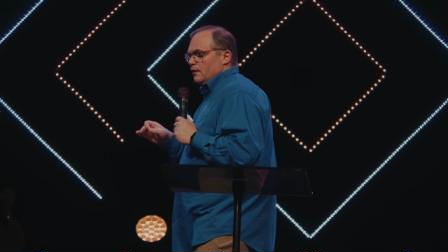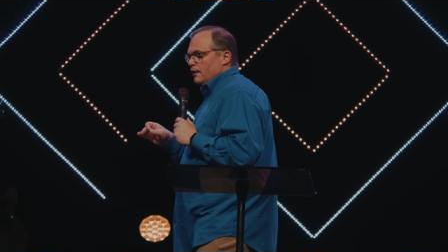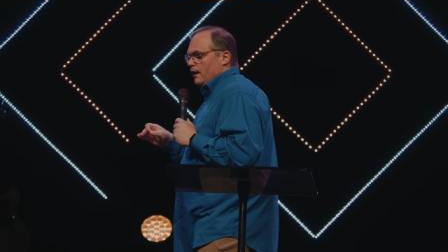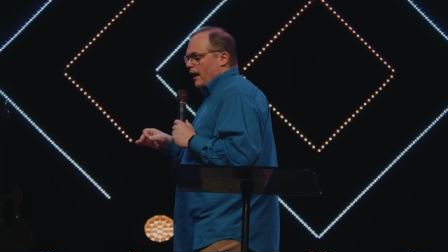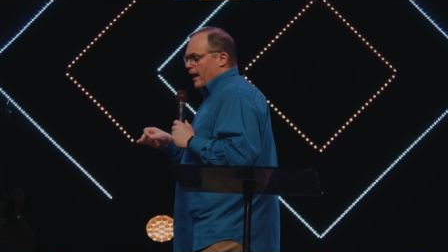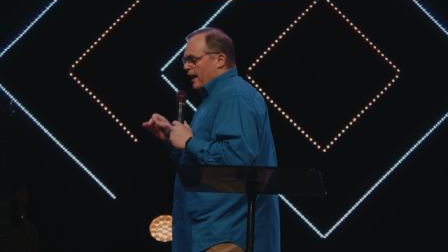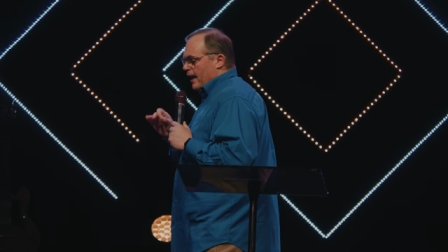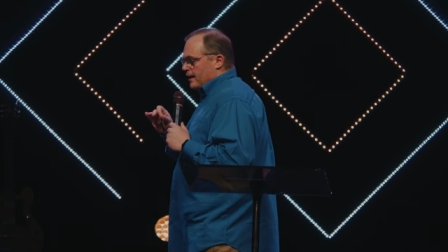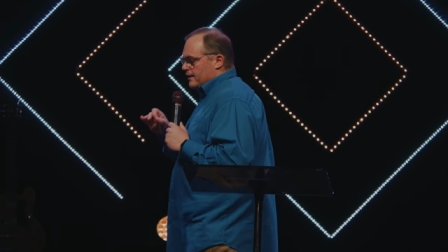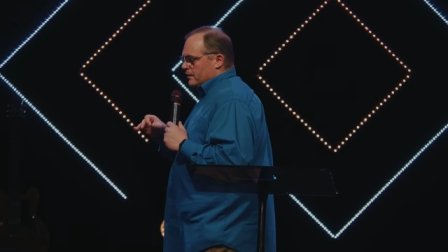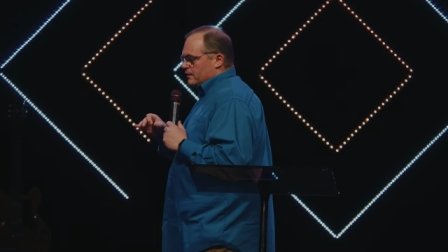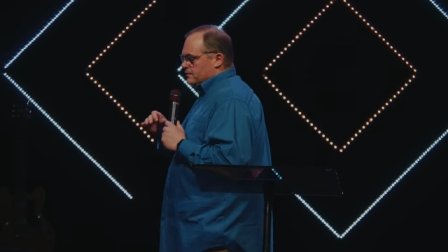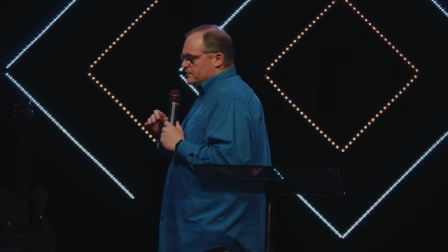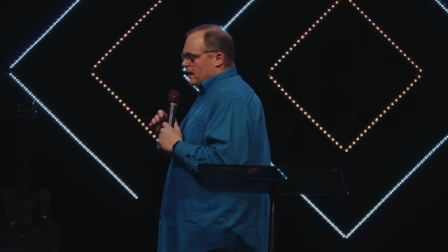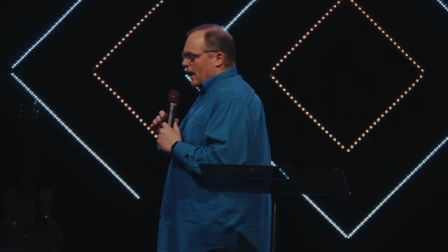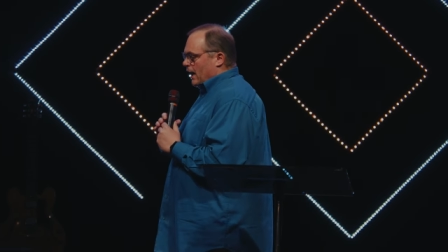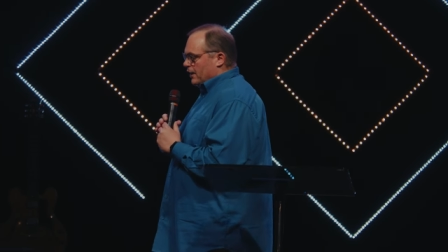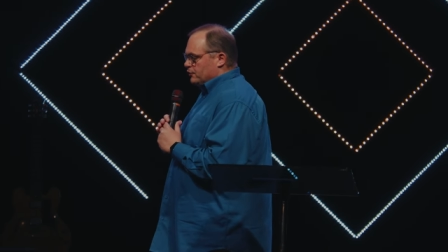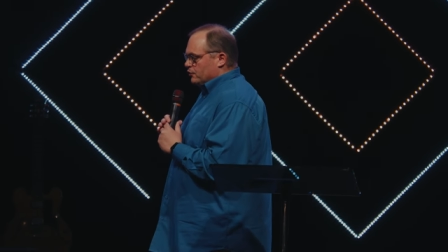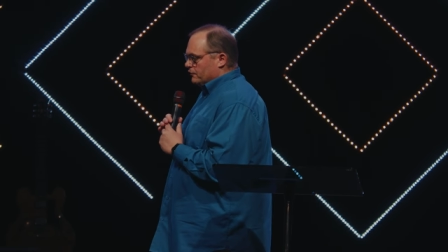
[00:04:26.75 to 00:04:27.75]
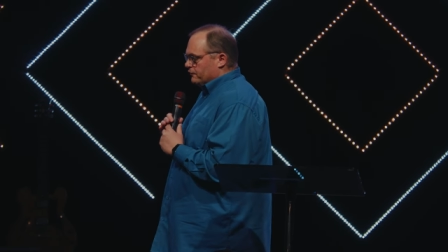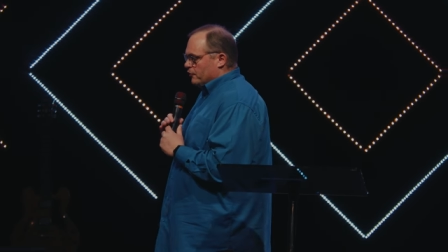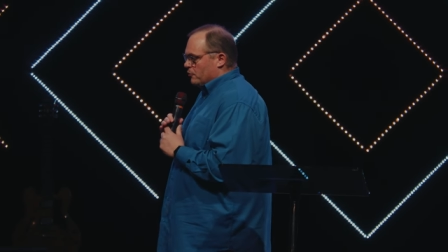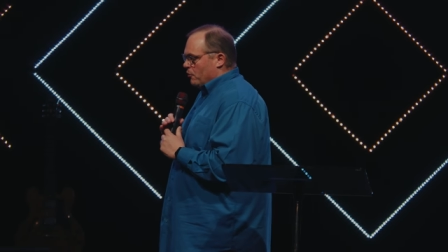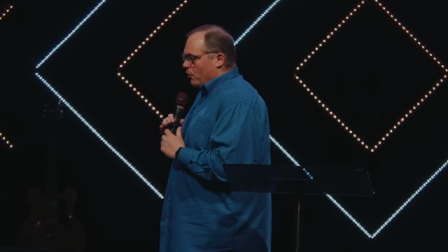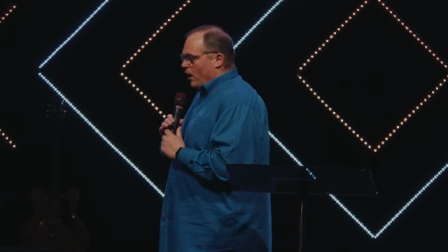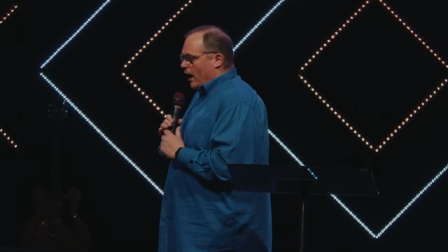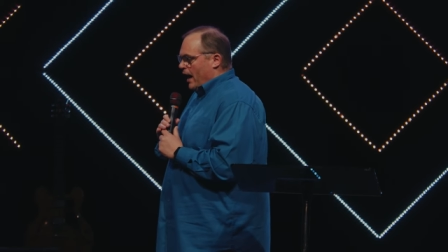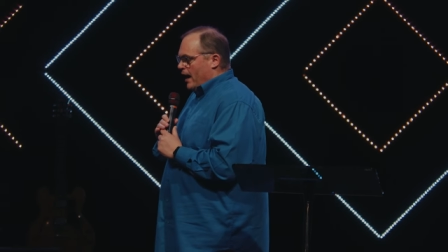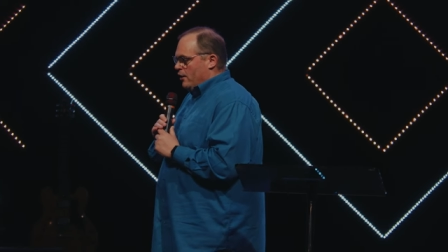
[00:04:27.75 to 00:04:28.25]
I had a doctor from
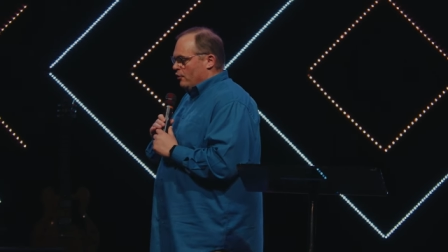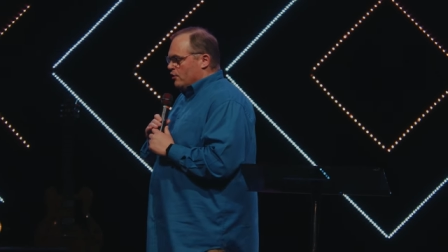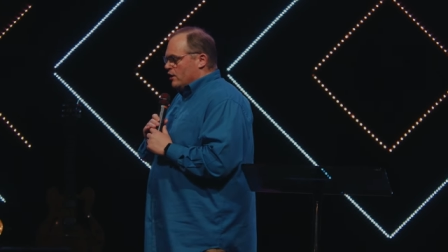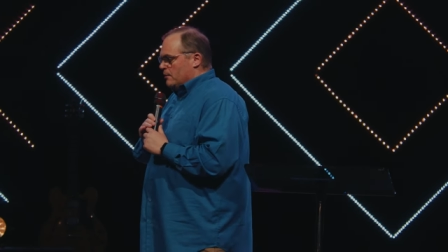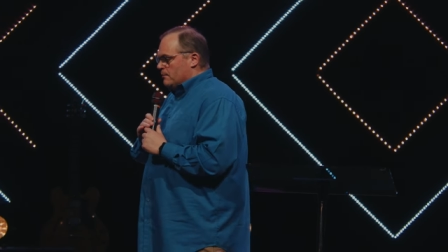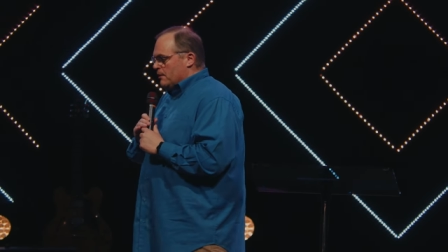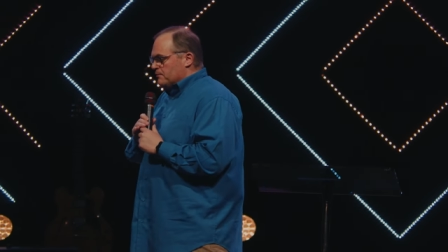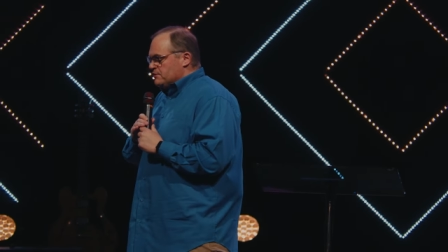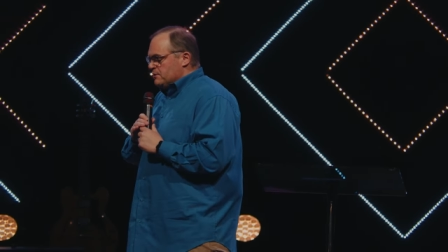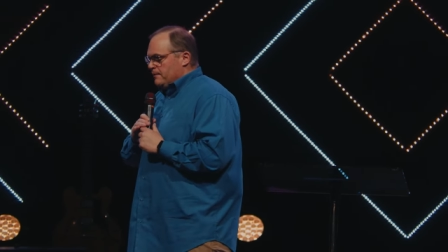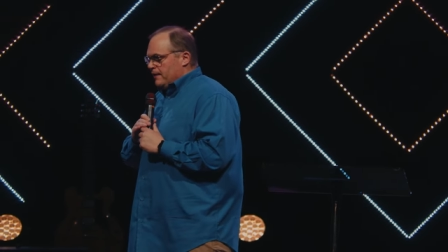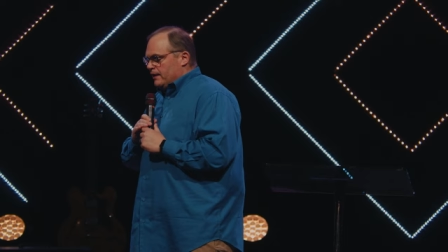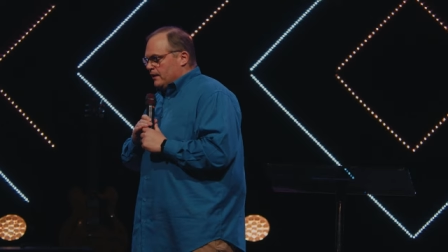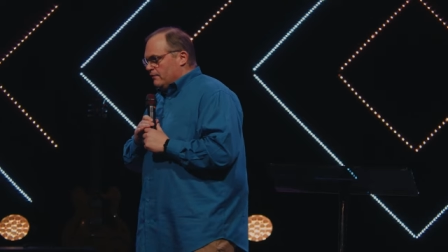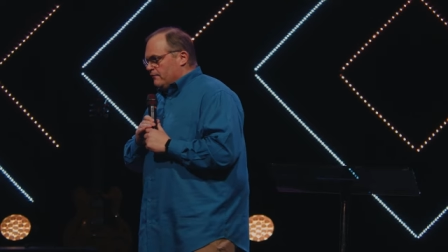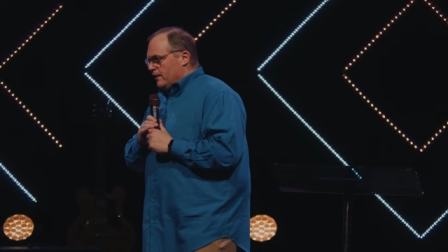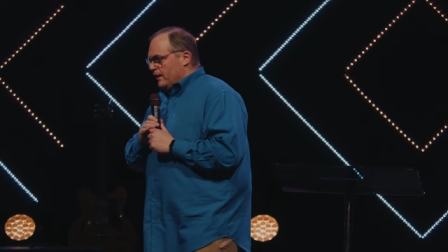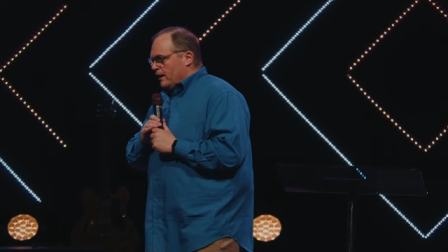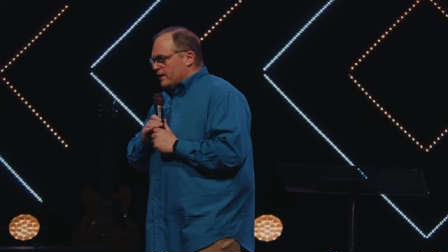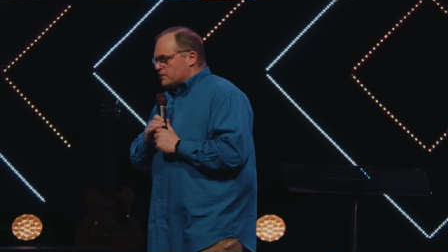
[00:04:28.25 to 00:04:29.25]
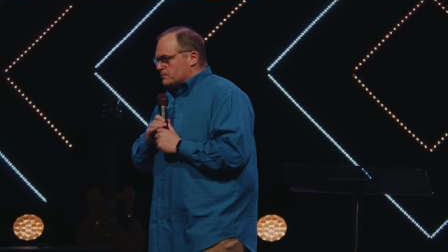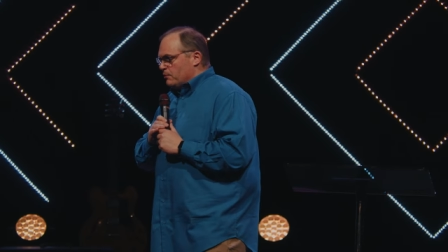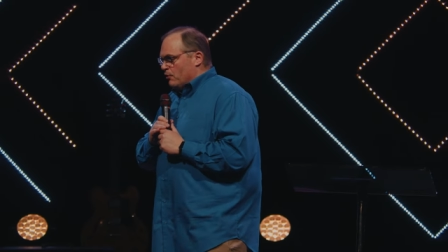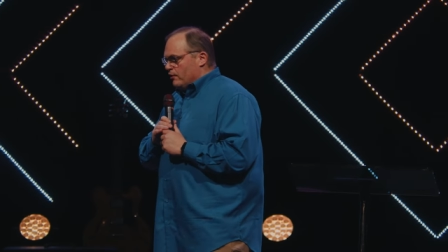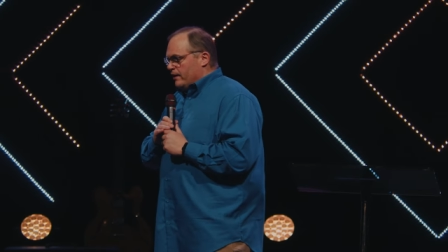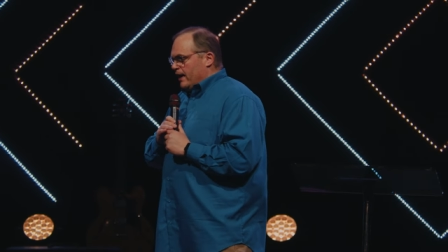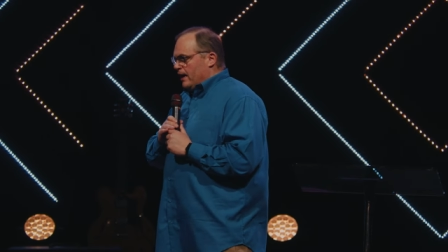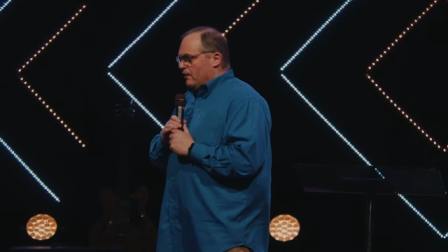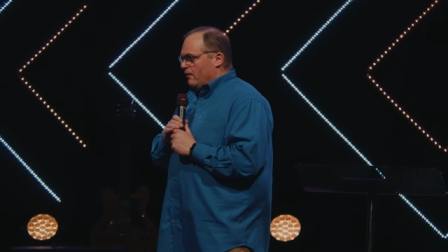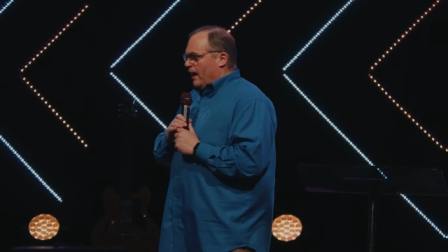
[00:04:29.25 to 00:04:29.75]
Ohio come up to me at an event I spoke
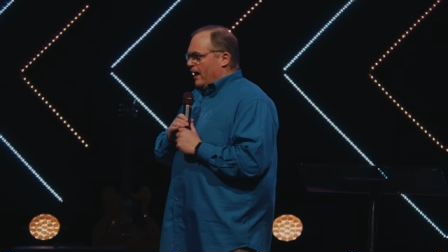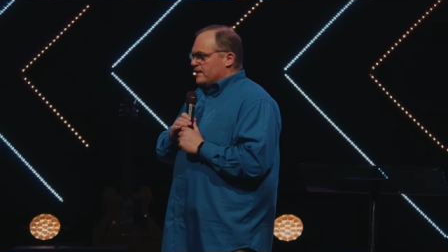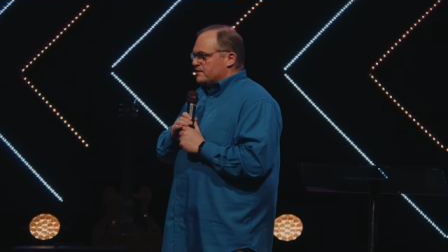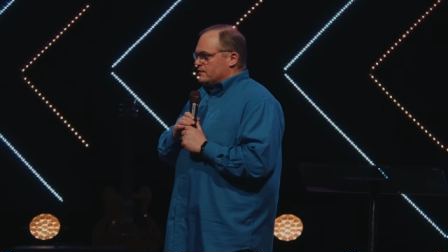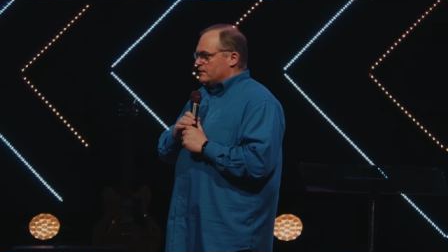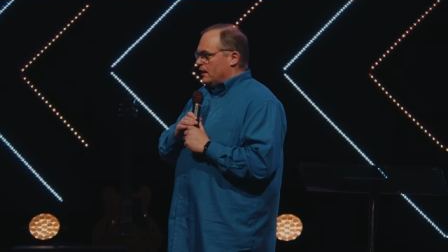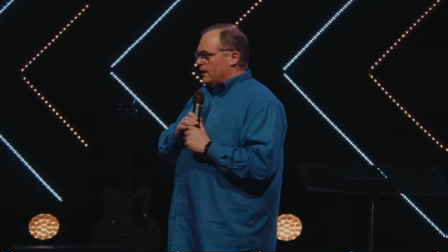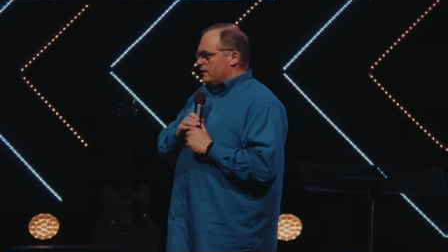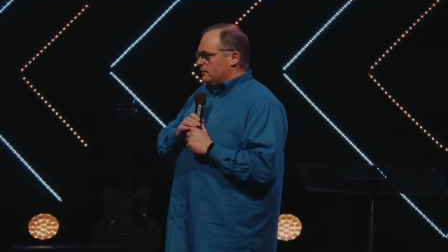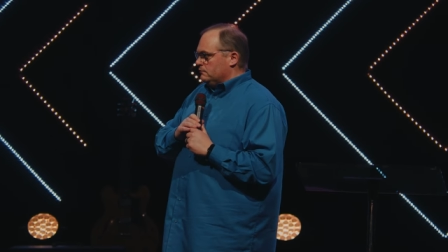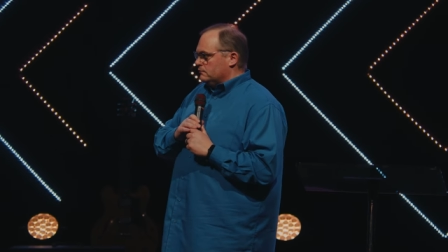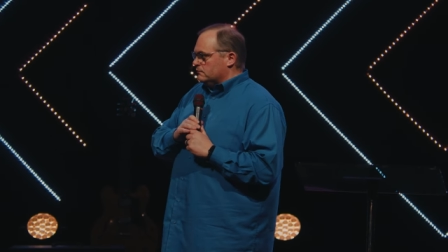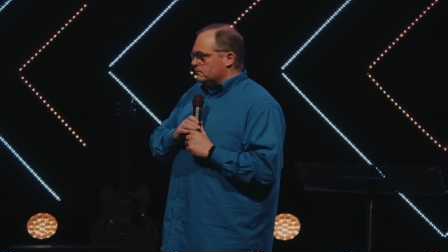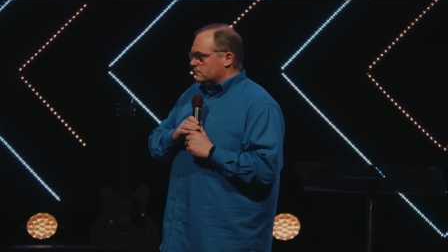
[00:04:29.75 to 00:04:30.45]
at last night.